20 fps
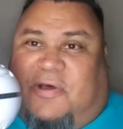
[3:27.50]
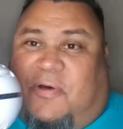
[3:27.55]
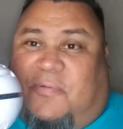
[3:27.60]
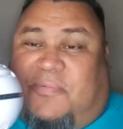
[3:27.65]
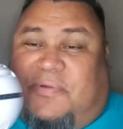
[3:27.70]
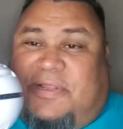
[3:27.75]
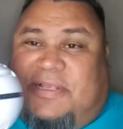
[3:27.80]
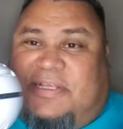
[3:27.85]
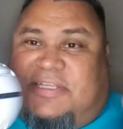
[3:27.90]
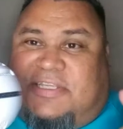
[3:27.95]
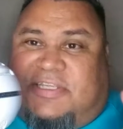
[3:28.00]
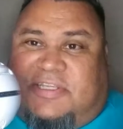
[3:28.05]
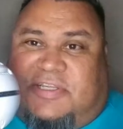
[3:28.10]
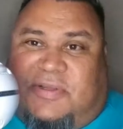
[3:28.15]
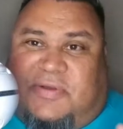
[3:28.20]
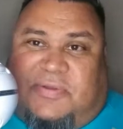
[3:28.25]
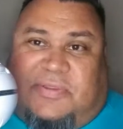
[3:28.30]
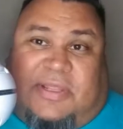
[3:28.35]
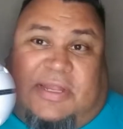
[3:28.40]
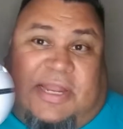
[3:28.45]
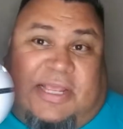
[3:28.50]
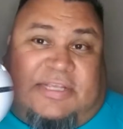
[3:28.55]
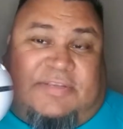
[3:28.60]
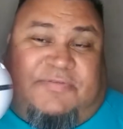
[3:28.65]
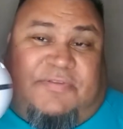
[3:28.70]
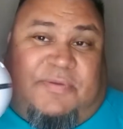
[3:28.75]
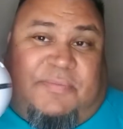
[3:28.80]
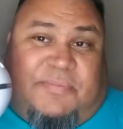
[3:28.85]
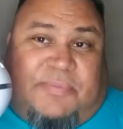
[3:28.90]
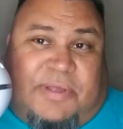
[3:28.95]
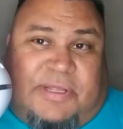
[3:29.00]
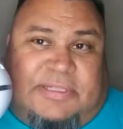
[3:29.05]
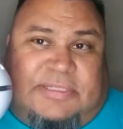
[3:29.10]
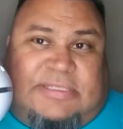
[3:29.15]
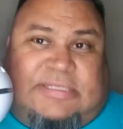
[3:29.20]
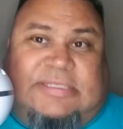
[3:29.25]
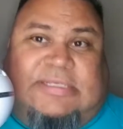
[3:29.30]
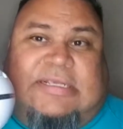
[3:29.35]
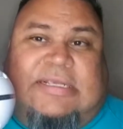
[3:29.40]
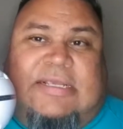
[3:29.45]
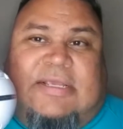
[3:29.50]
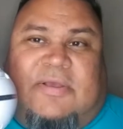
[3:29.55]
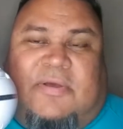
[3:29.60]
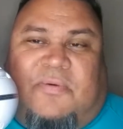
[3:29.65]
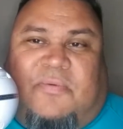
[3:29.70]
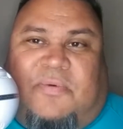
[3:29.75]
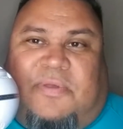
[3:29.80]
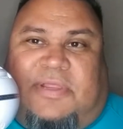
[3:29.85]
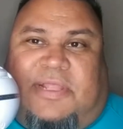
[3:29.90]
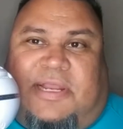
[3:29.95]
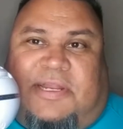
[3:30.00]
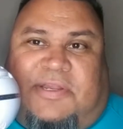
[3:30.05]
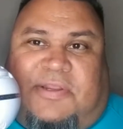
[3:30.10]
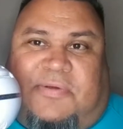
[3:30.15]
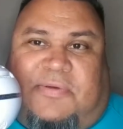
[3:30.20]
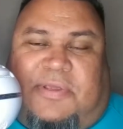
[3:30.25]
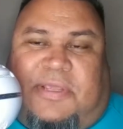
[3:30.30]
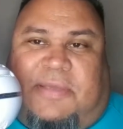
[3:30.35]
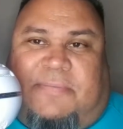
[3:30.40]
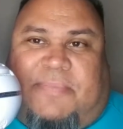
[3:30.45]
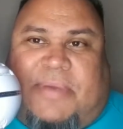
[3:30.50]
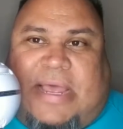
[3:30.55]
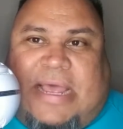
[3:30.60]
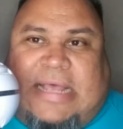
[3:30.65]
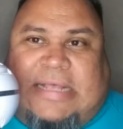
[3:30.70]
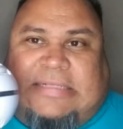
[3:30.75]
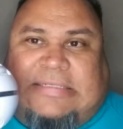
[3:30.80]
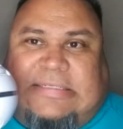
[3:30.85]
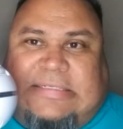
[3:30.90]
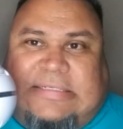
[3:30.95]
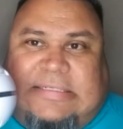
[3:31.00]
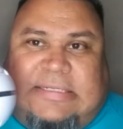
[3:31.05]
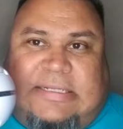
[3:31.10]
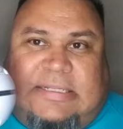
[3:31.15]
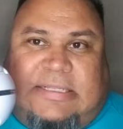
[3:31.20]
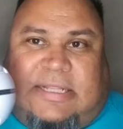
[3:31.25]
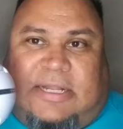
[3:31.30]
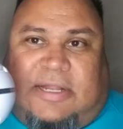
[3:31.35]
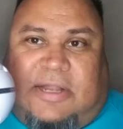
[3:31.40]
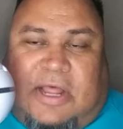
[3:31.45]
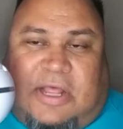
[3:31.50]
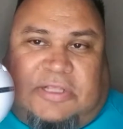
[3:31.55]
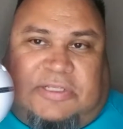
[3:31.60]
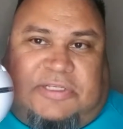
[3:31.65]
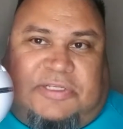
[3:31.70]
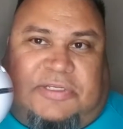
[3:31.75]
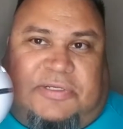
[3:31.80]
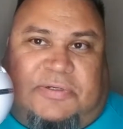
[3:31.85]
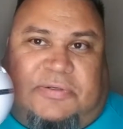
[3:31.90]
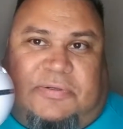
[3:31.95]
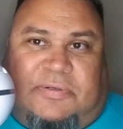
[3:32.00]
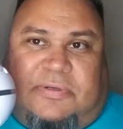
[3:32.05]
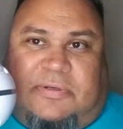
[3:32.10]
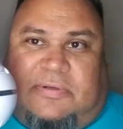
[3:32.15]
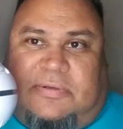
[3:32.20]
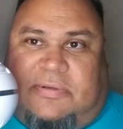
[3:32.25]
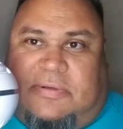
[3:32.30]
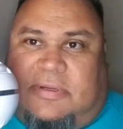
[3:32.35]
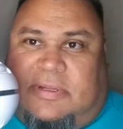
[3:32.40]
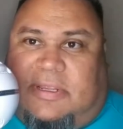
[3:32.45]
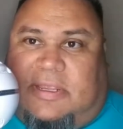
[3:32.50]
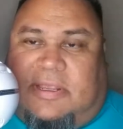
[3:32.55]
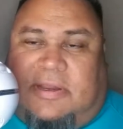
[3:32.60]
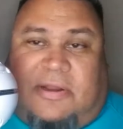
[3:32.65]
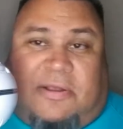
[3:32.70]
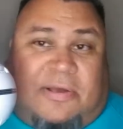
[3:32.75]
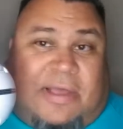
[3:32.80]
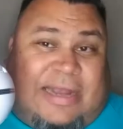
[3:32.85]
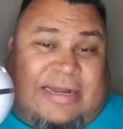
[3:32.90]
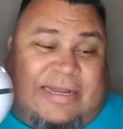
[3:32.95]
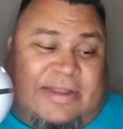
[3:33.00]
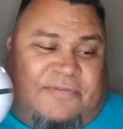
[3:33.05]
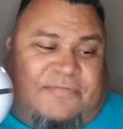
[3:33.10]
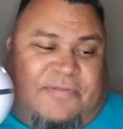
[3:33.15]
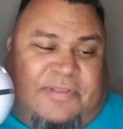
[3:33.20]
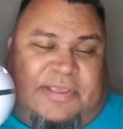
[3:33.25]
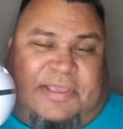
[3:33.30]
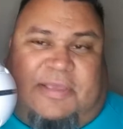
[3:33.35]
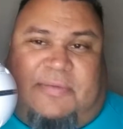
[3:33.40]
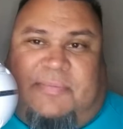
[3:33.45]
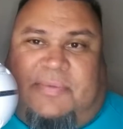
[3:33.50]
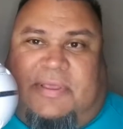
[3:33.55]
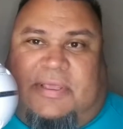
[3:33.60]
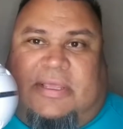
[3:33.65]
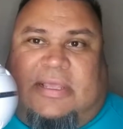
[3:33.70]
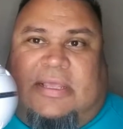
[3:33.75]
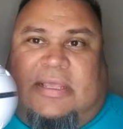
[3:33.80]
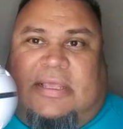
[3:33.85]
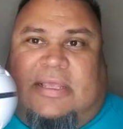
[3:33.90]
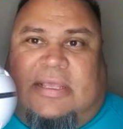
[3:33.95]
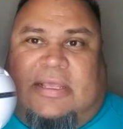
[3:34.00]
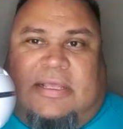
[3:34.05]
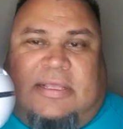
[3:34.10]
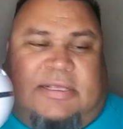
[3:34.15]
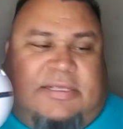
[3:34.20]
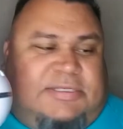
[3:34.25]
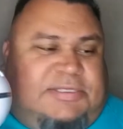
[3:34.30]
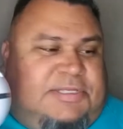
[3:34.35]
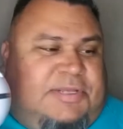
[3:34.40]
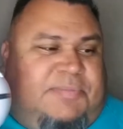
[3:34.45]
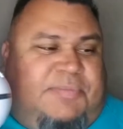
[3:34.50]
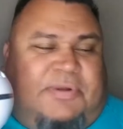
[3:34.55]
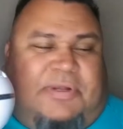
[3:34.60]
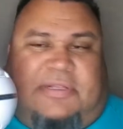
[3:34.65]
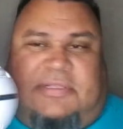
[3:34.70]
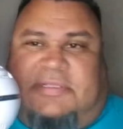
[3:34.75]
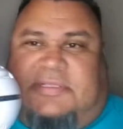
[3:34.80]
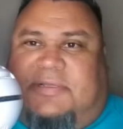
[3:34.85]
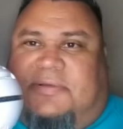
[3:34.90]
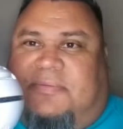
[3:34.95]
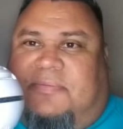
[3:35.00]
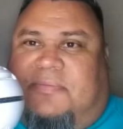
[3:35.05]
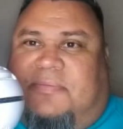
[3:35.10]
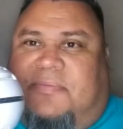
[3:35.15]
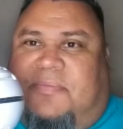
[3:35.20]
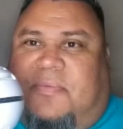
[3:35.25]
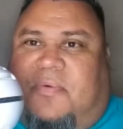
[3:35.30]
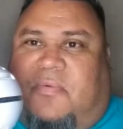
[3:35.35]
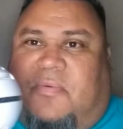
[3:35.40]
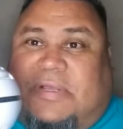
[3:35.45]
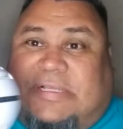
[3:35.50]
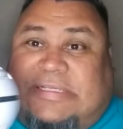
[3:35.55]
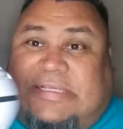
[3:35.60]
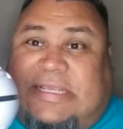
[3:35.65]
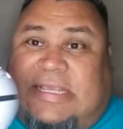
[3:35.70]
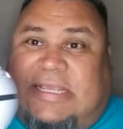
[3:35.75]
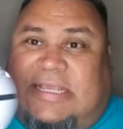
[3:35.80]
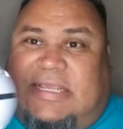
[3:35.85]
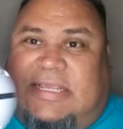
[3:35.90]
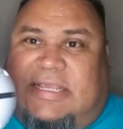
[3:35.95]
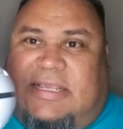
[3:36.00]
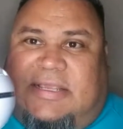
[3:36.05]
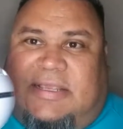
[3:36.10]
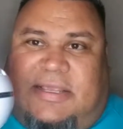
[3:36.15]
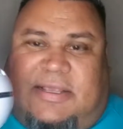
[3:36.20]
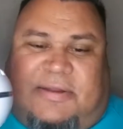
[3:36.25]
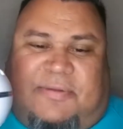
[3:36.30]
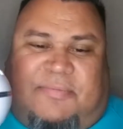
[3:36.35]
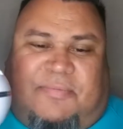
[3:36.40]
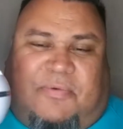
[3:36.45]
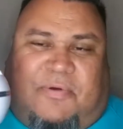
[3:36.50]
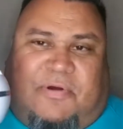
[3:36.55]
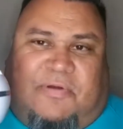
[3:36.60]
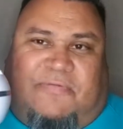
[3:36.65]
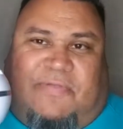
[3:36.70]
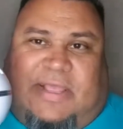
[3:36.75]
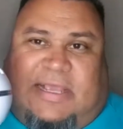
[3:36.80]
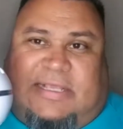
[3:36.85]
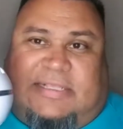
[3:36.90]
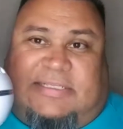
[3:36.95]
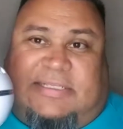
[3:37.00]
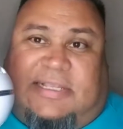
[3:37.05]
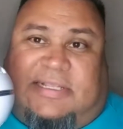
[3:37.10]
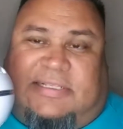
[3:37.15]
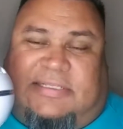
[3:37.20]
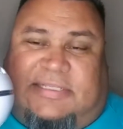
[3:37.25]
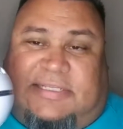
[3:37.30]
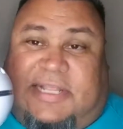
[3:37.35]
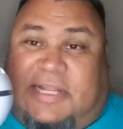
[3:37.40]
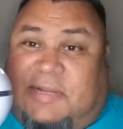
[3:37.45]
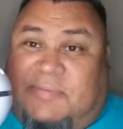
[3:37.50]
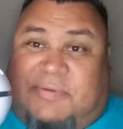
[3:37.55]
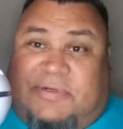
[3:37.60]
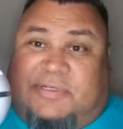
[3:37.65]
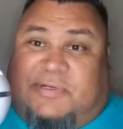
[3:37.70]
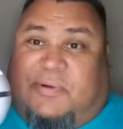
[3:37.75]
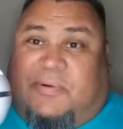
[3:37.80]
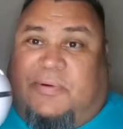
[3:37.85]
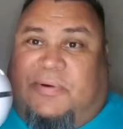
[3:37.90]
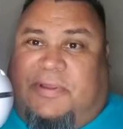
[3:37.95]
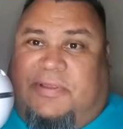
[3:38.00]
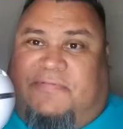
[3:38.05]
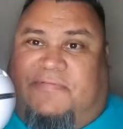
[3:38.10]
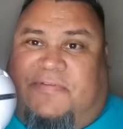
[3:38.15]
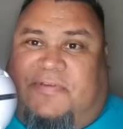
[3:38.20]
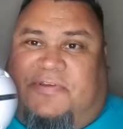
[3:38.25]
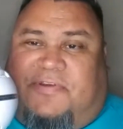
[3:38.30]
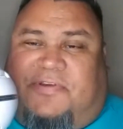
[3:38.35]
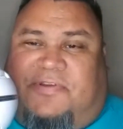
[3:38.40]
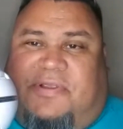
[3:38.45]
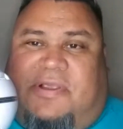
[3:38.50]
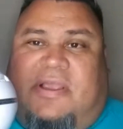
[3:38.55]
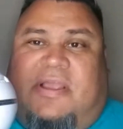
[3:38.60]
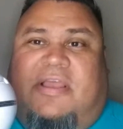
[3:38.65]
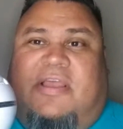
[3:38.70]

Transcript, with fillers: hopefully soon, the next few months, when they do get past the lawsuit, you know, I definitely can be sipping on some whiskey and more of like celebratory future